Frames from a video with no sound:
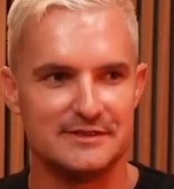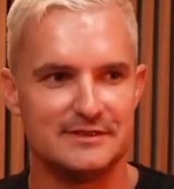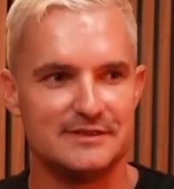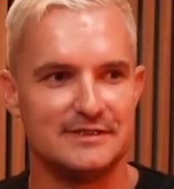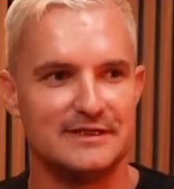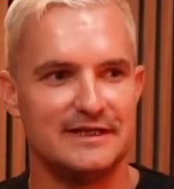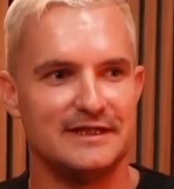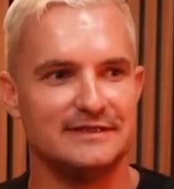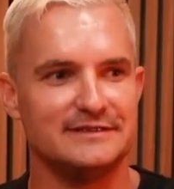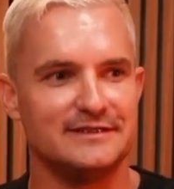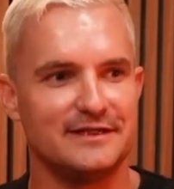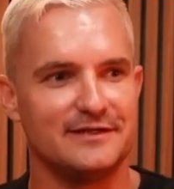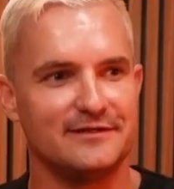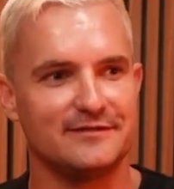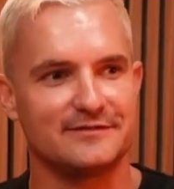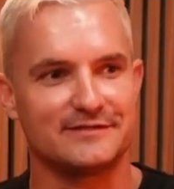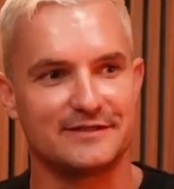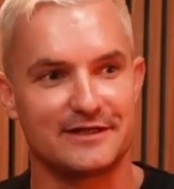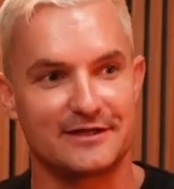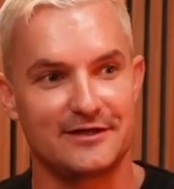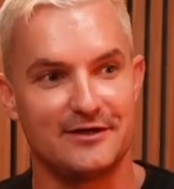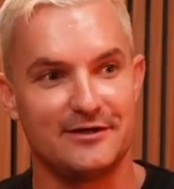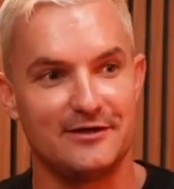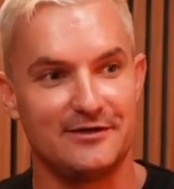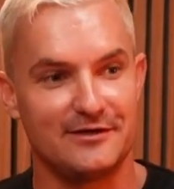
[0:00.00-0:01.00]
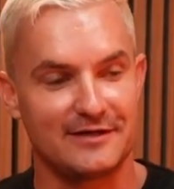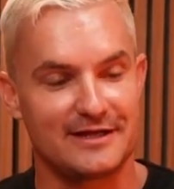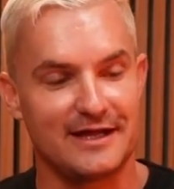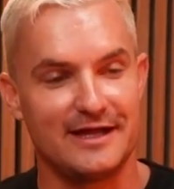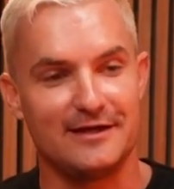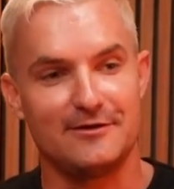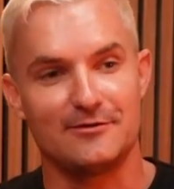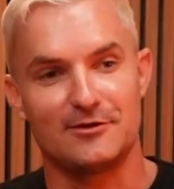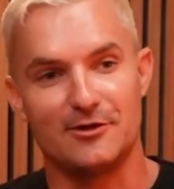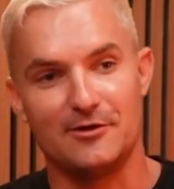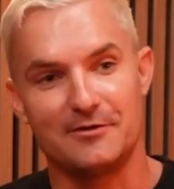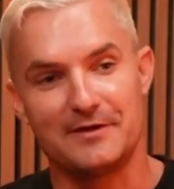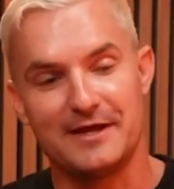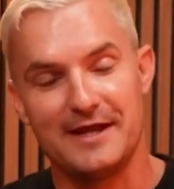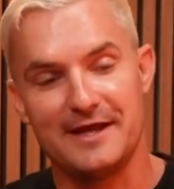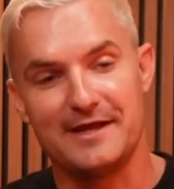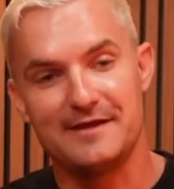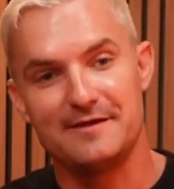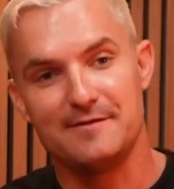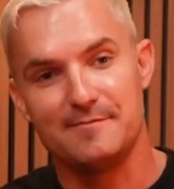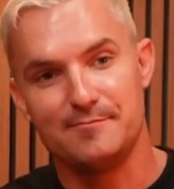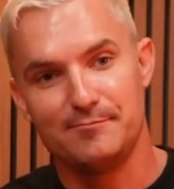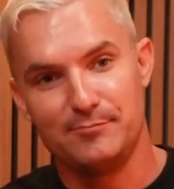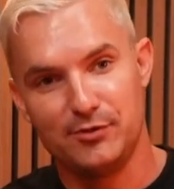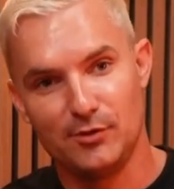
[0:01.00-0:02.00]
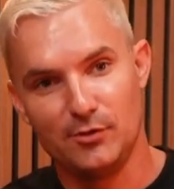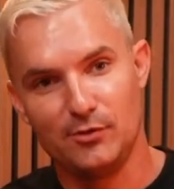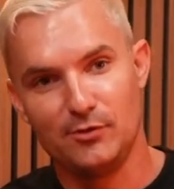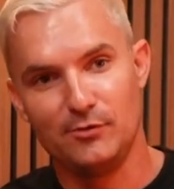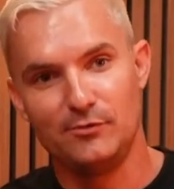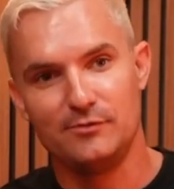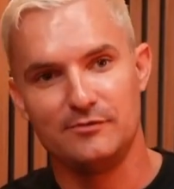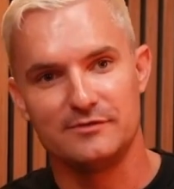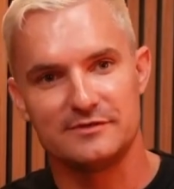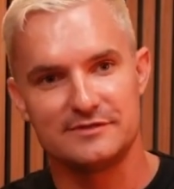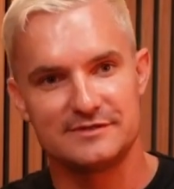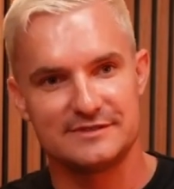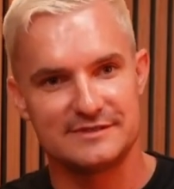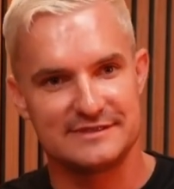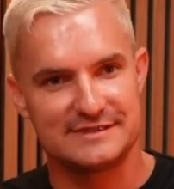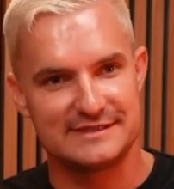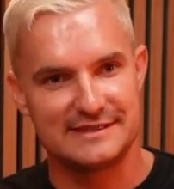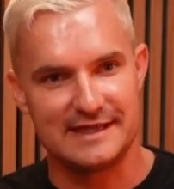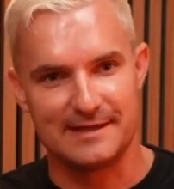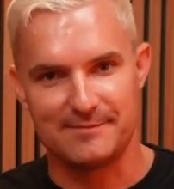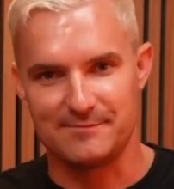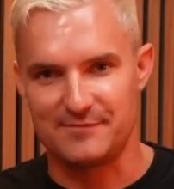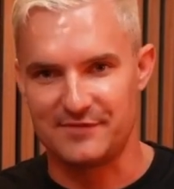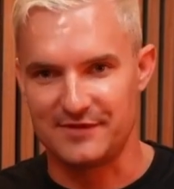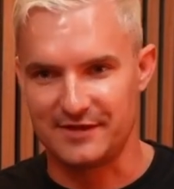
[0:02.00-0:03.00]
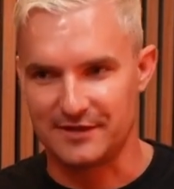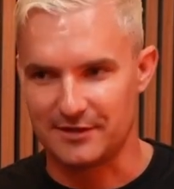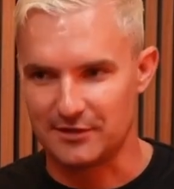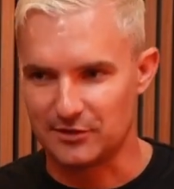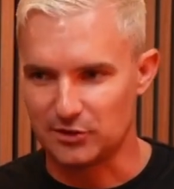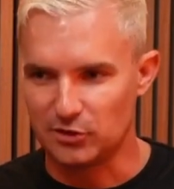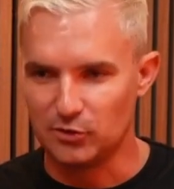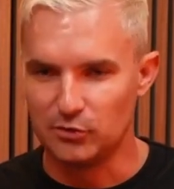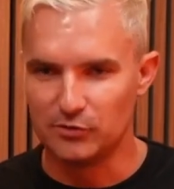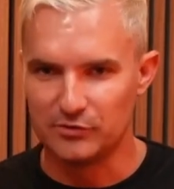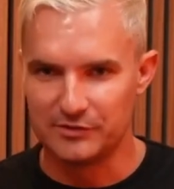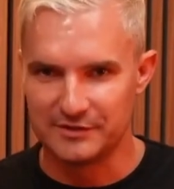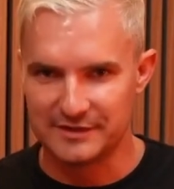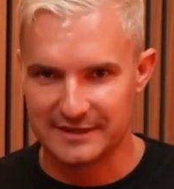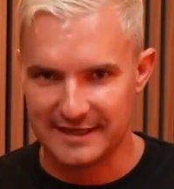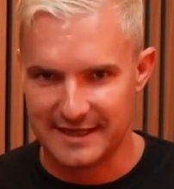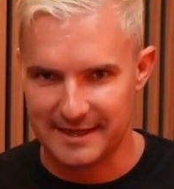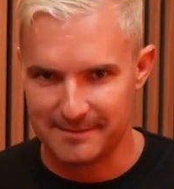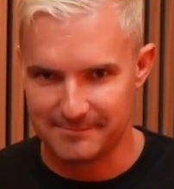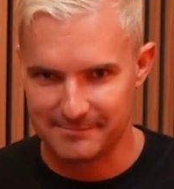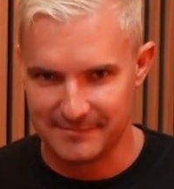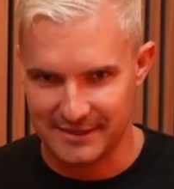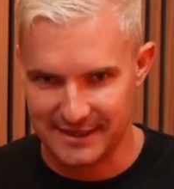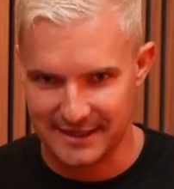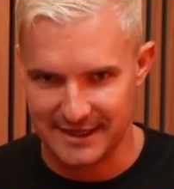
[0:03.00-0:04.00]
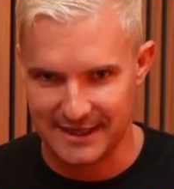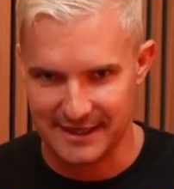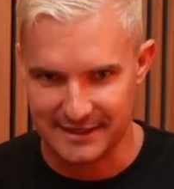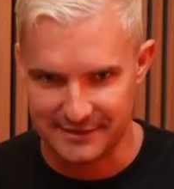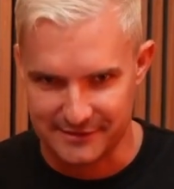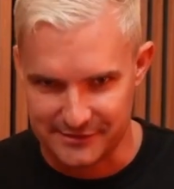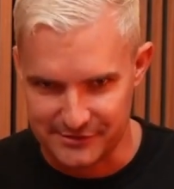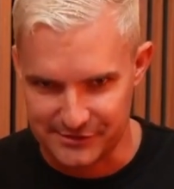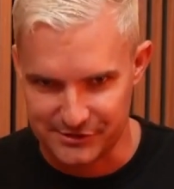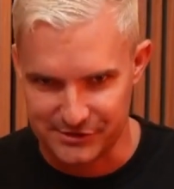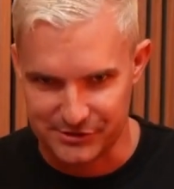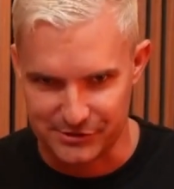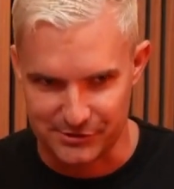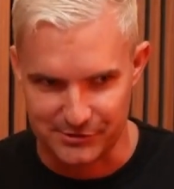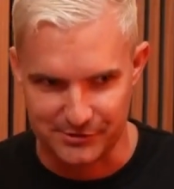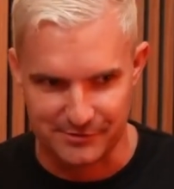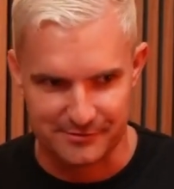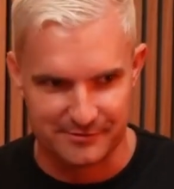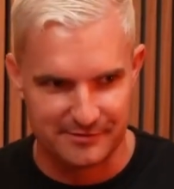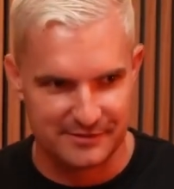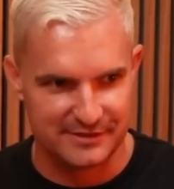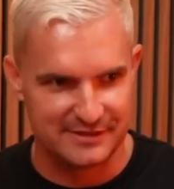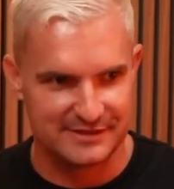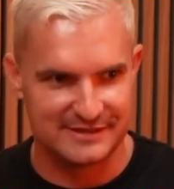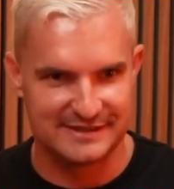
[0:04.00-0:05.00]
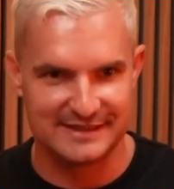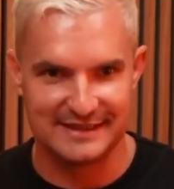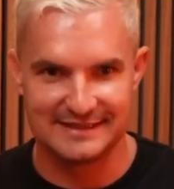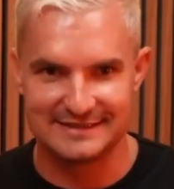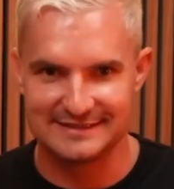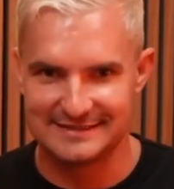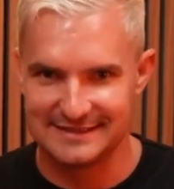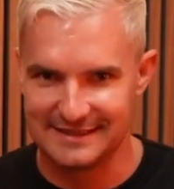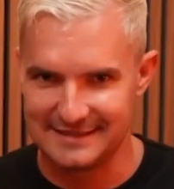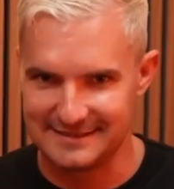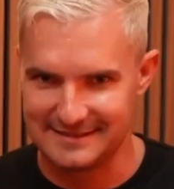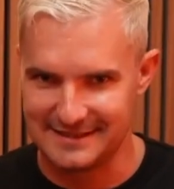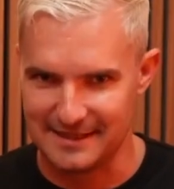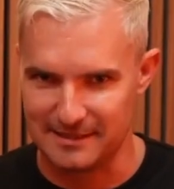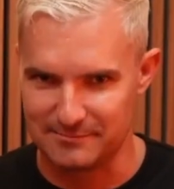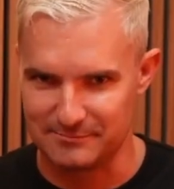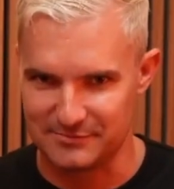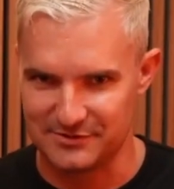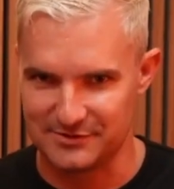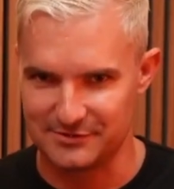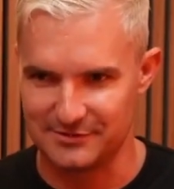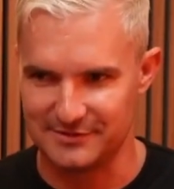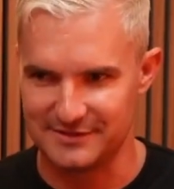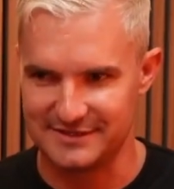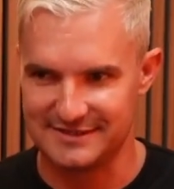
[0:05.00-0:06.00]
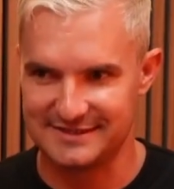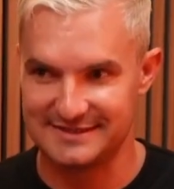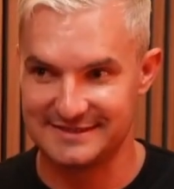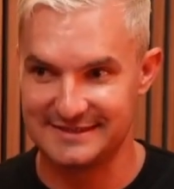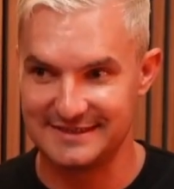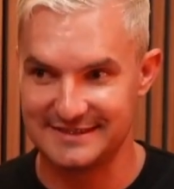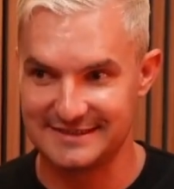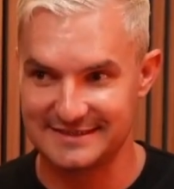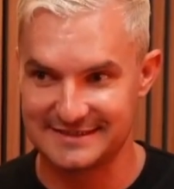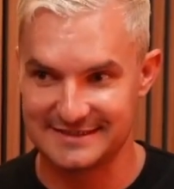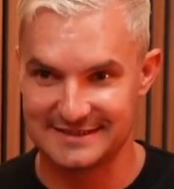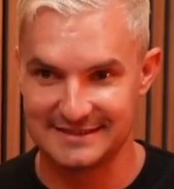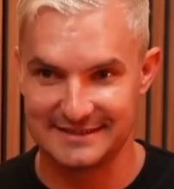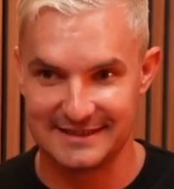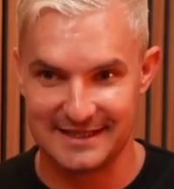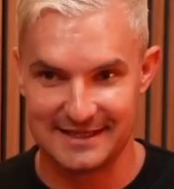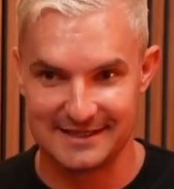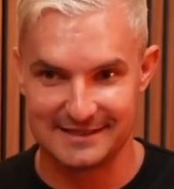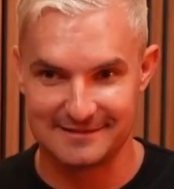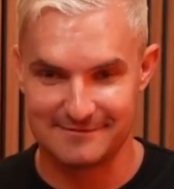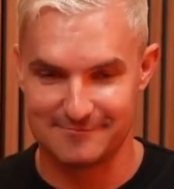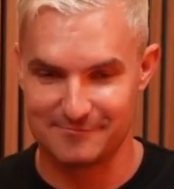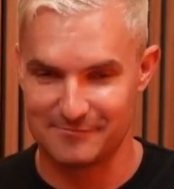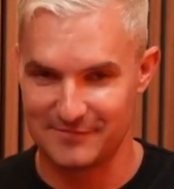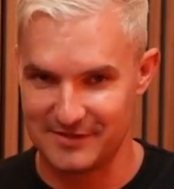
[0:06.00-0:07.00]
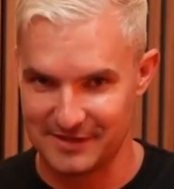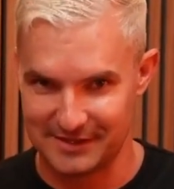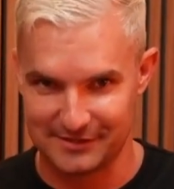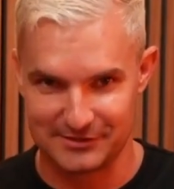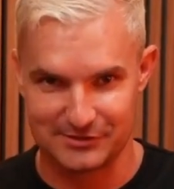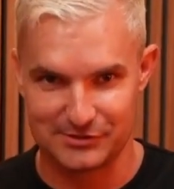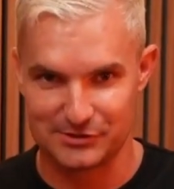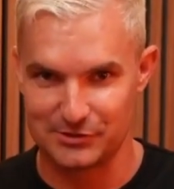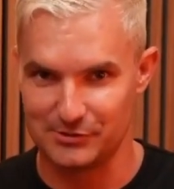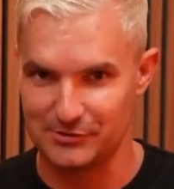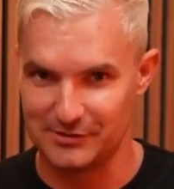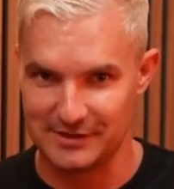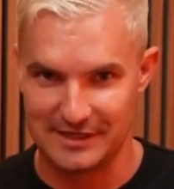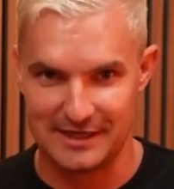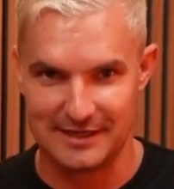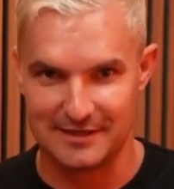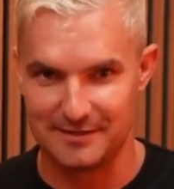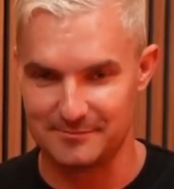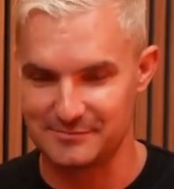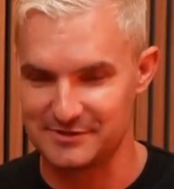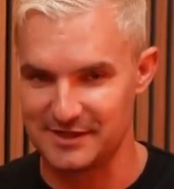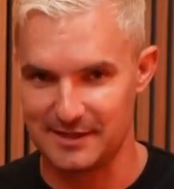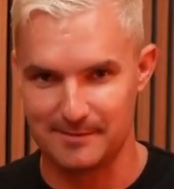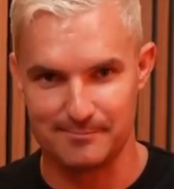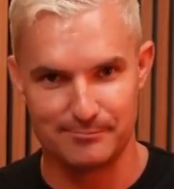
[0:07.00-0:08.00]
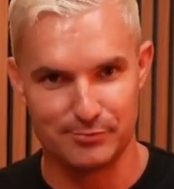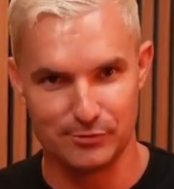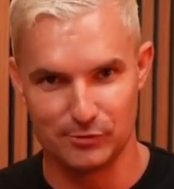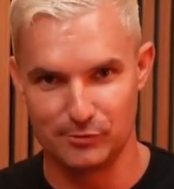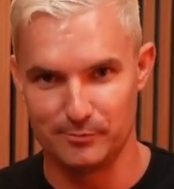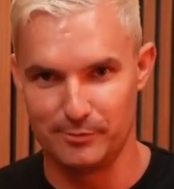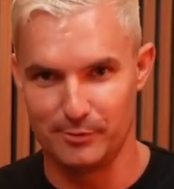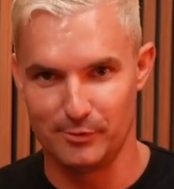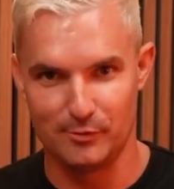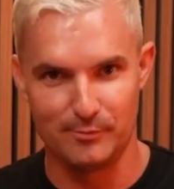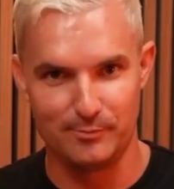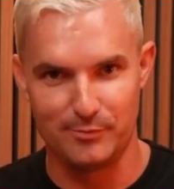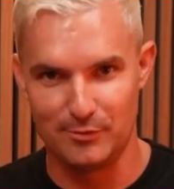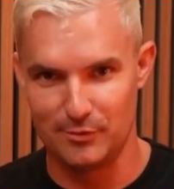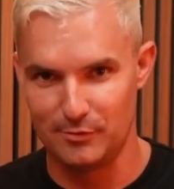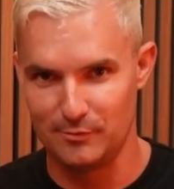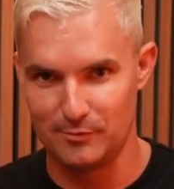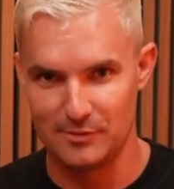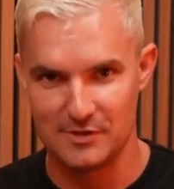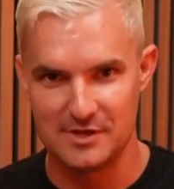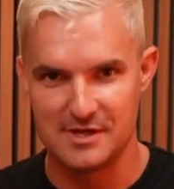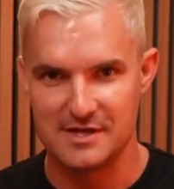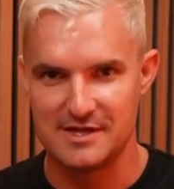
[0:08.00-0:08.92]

And then I was like, oh, okay, I'll go again. Pull, same thing. Couldn't get my gun to shoot. 6 attempts. So there's 6 clay things shooting out. I'm saying pull, pull, pull.